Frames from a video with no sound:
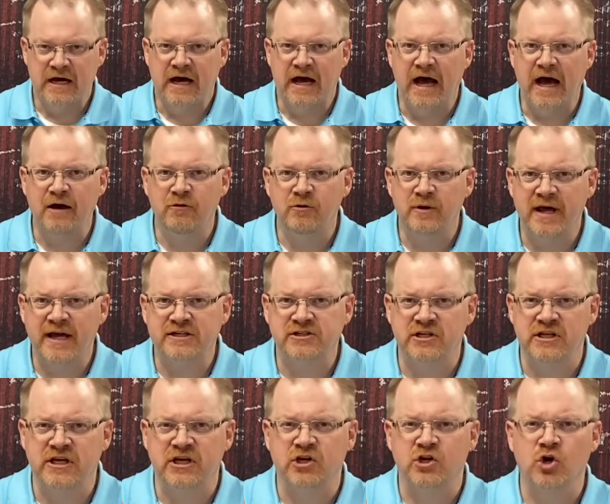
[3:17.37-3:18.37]
I would
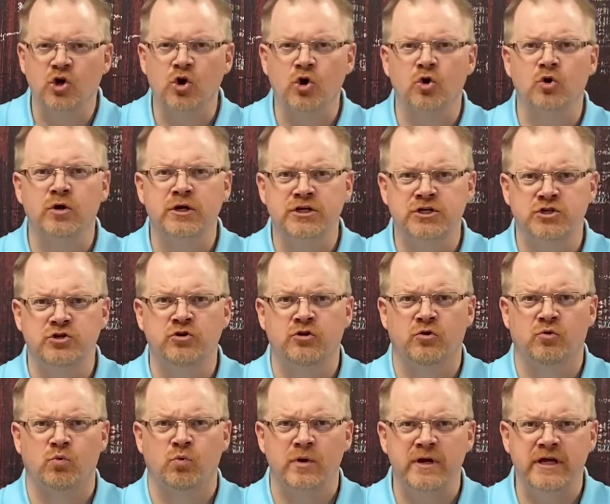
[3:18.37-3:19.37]
actually encourage you to
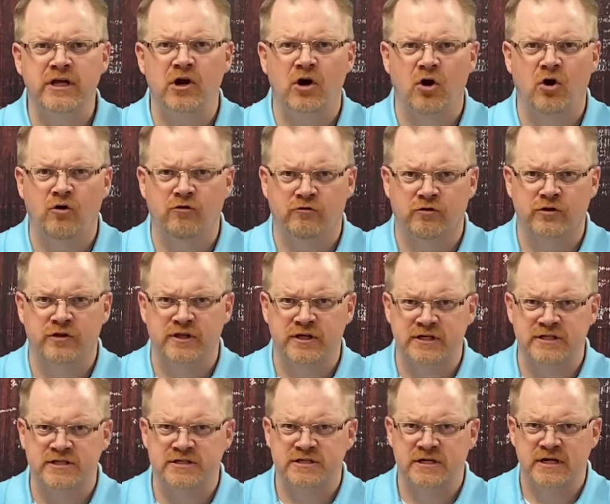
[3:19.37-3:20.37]
read over
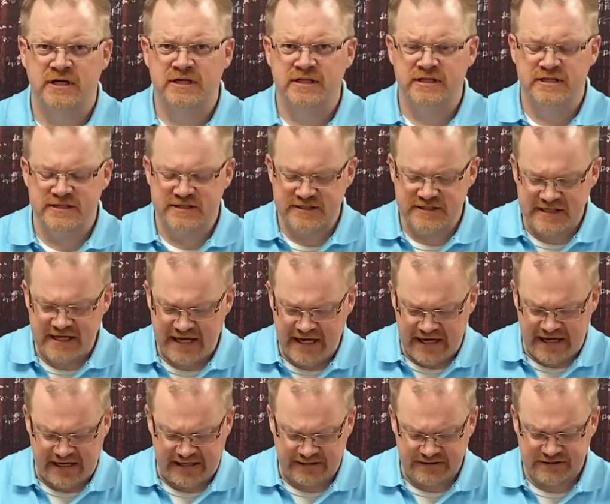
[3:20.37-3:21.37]
this, this
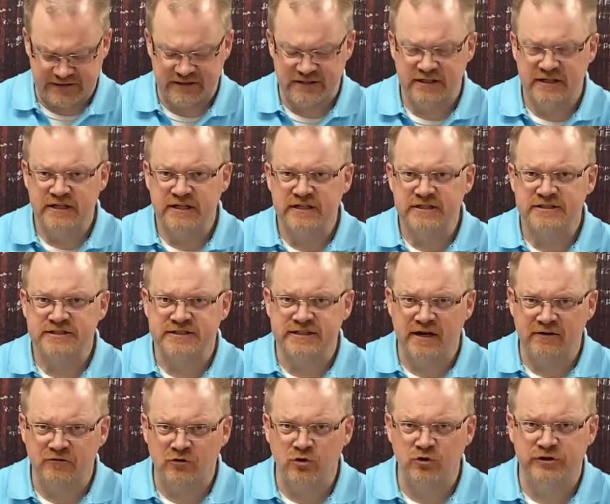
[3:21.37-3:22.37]
text
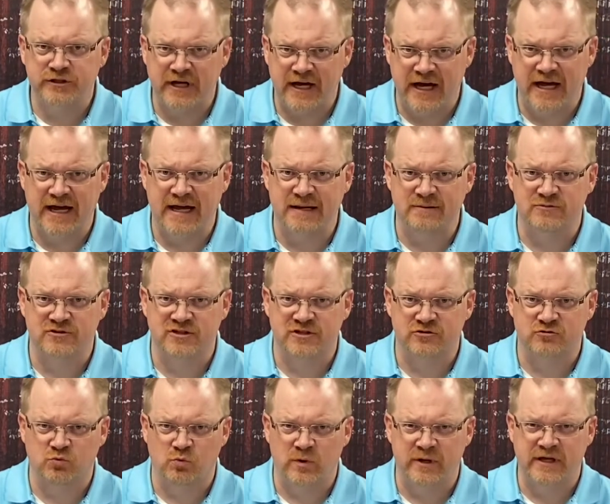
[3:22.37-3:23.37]
several times
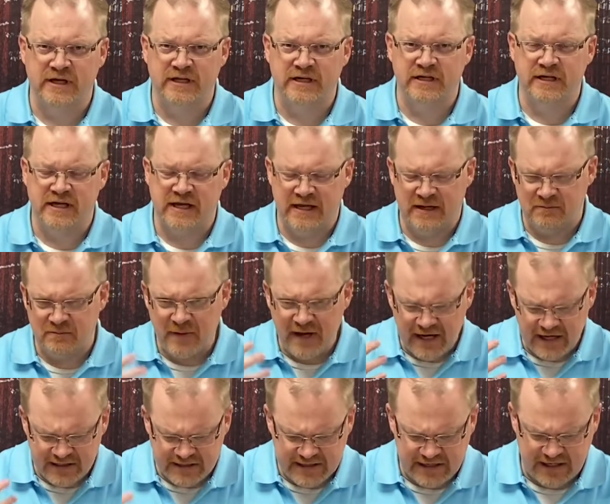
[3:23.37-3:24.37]
this weekend and
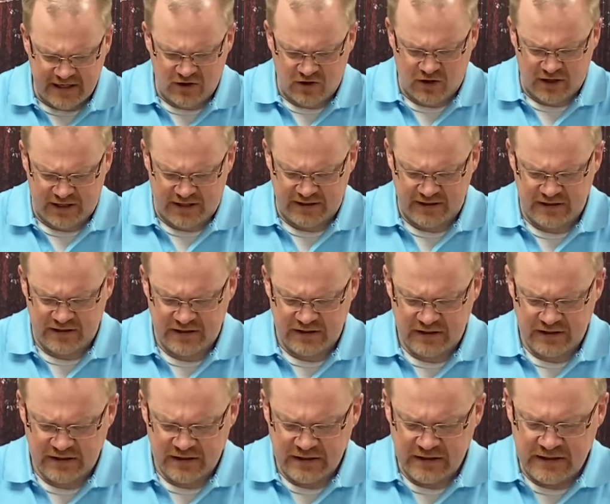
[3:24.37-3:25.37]
meditate on it.
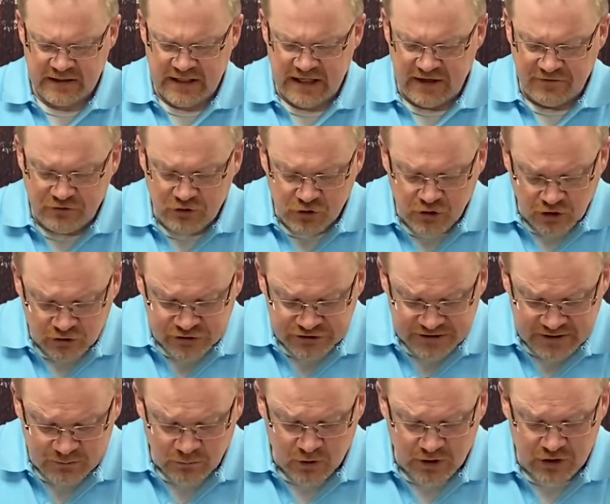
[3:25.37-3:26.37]
If you know
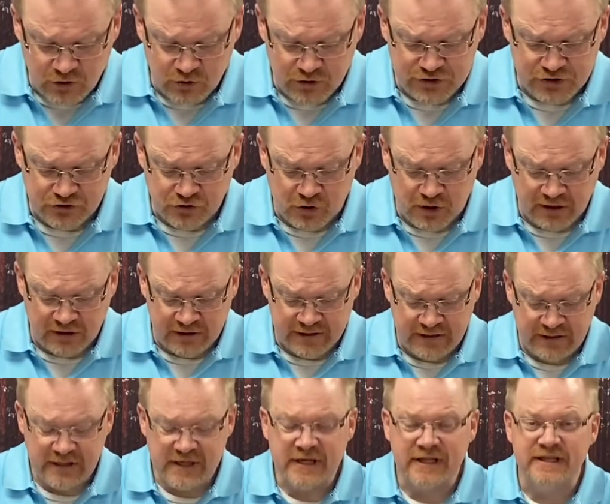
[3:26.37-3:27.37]
someone who is struggling,
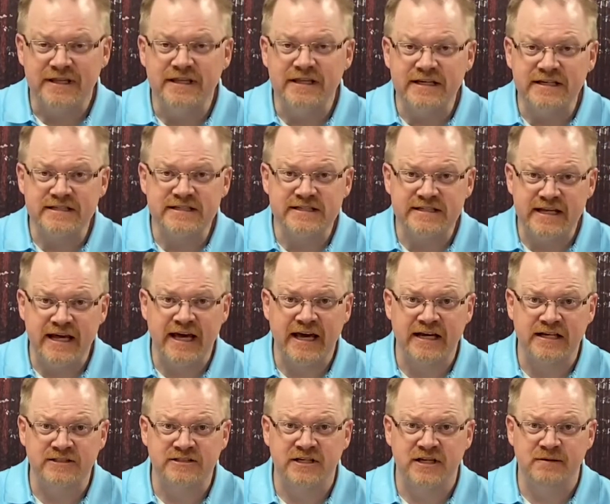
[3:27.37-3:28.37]
this
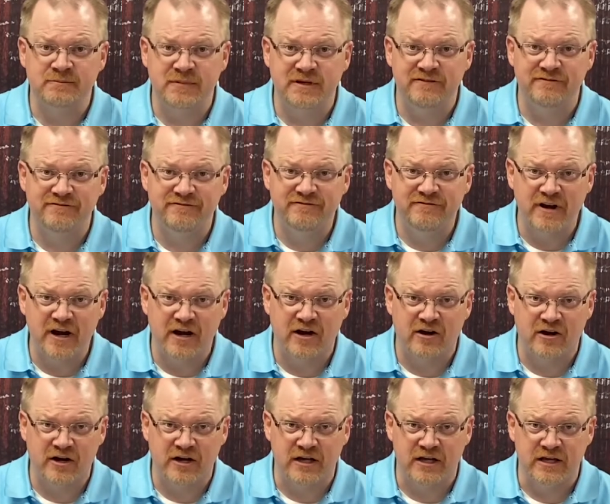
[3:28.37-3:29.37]
text can be
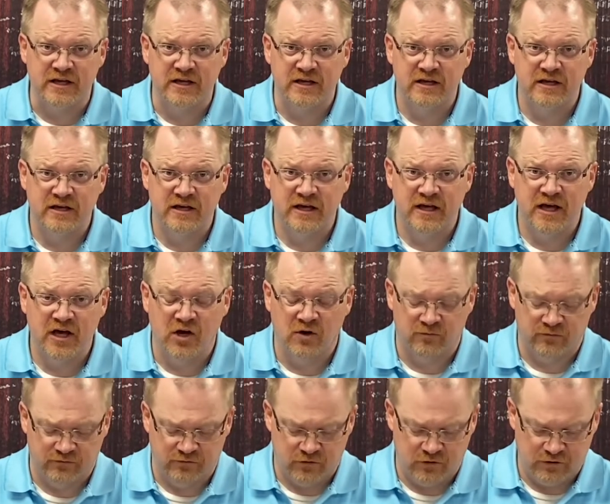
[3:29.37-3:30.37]
very
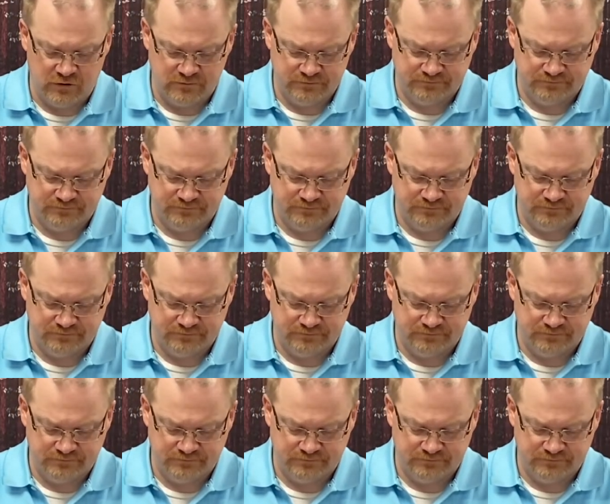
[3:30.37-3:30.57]
helpful.